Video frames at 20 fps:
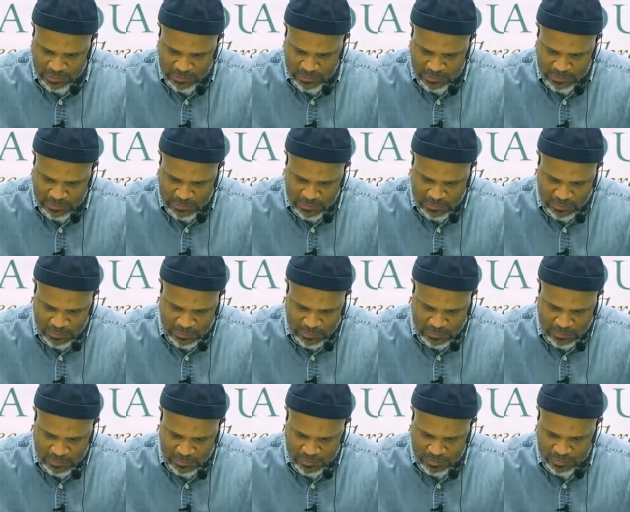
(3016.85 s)

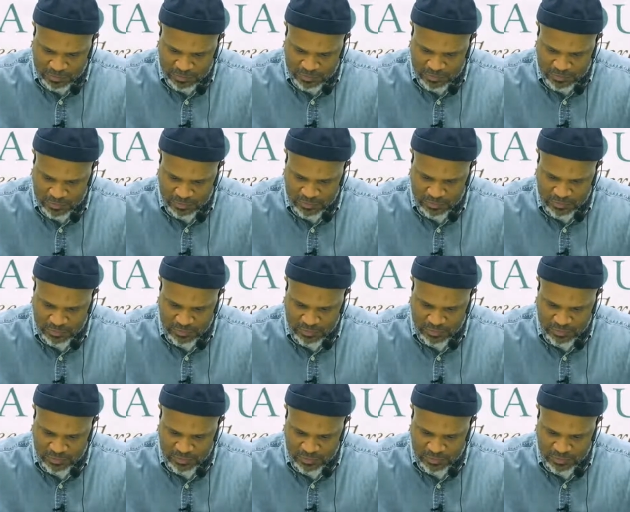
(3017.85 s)

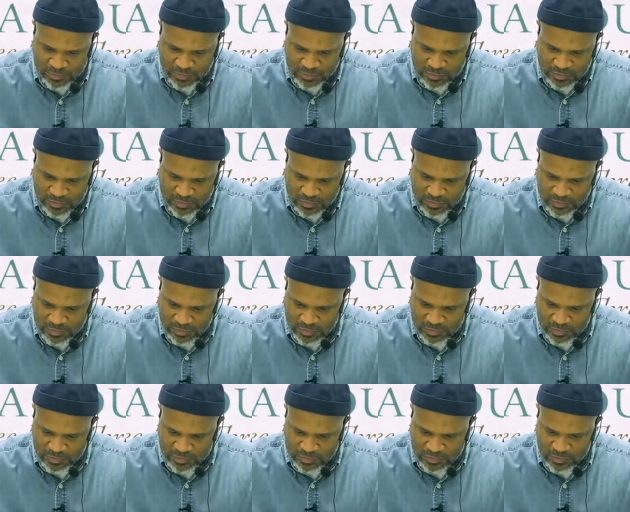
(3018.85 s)

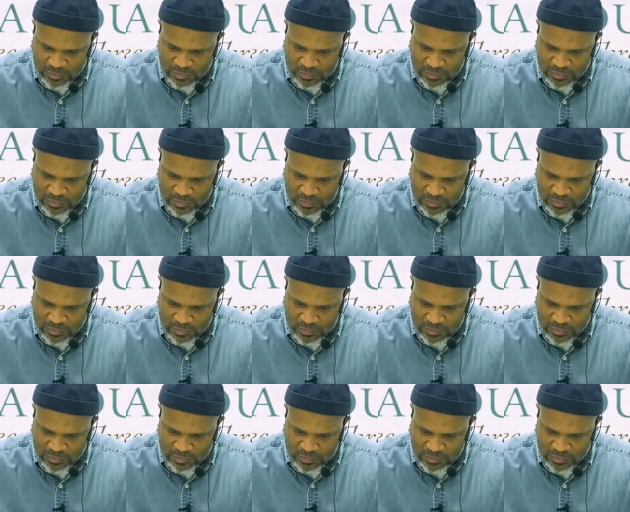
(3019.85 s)
(no one is talking)